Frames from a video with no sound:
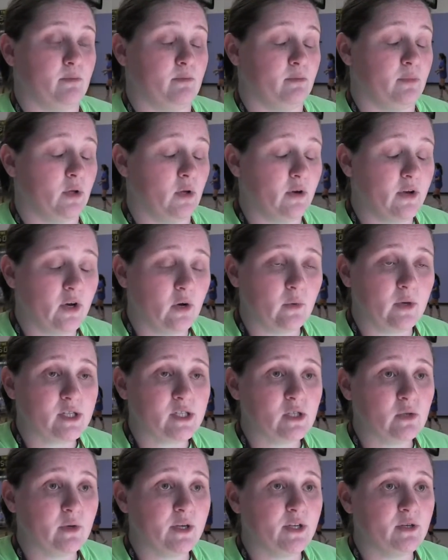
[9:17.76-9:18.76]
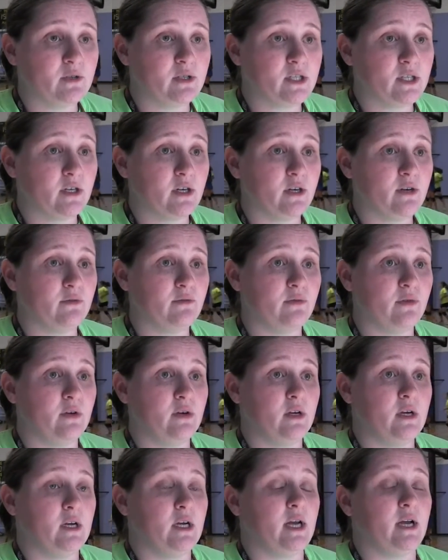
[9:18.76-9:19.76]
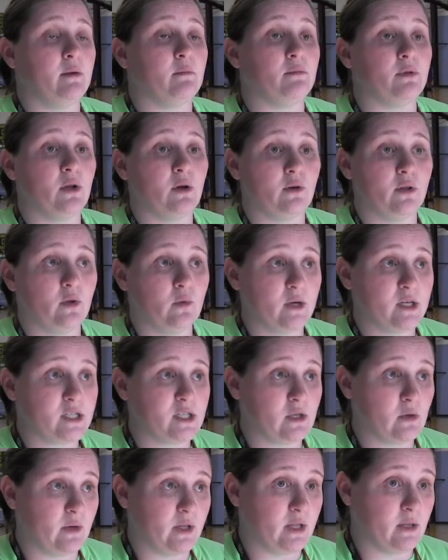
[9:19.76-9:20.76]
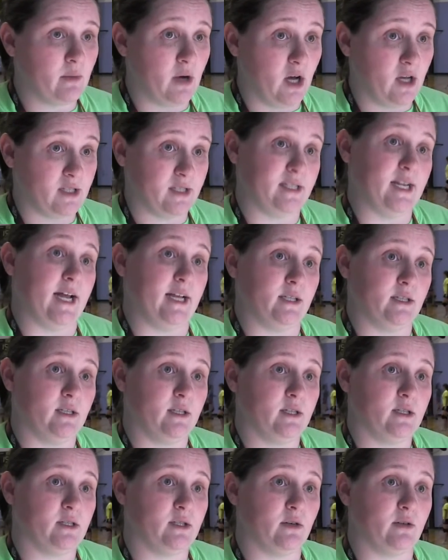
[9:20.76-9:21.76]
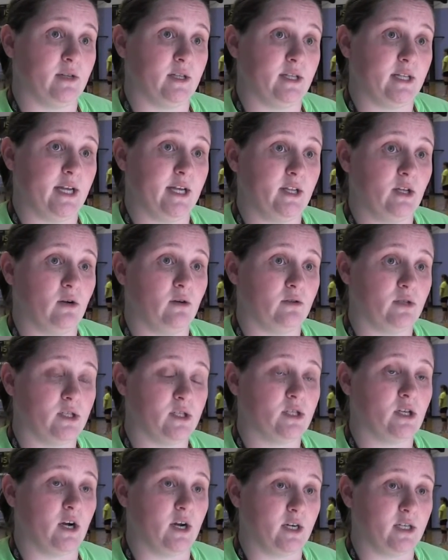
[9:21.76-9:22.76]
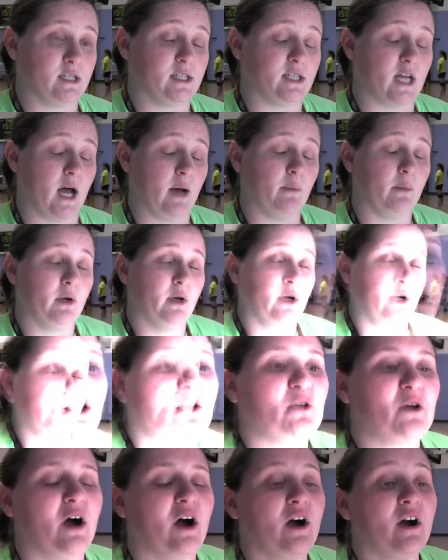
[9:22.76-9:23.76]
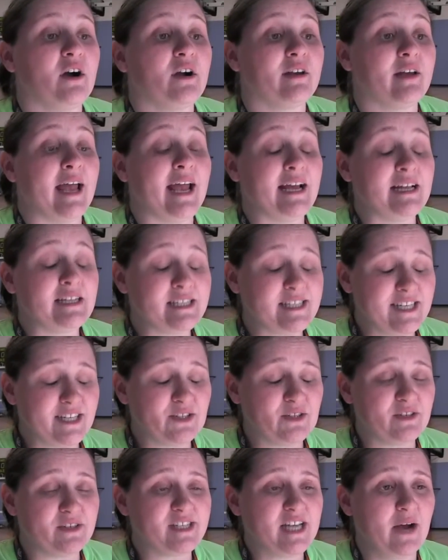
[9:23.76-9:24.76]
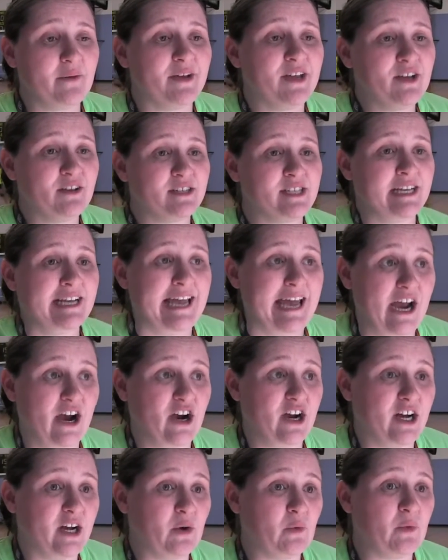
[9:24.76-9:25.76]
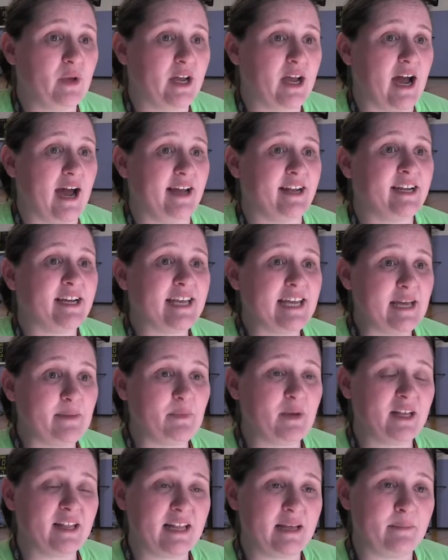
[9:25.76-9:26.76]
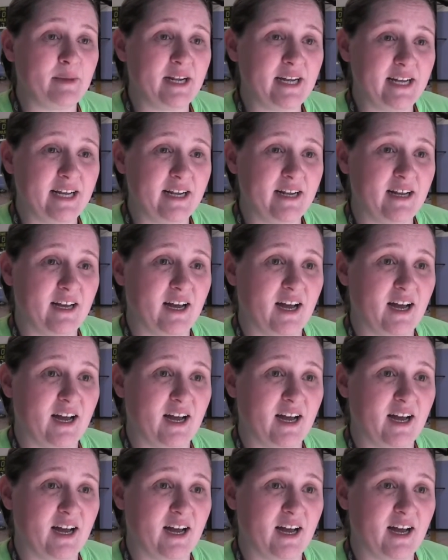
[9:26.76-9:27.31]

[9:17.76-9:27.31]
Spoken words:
blow your whistle when you serve and blow the whistle when the ball's dead, so that they know to start and stop. Our hand signals that we use in CARA, we kind of keep it limited.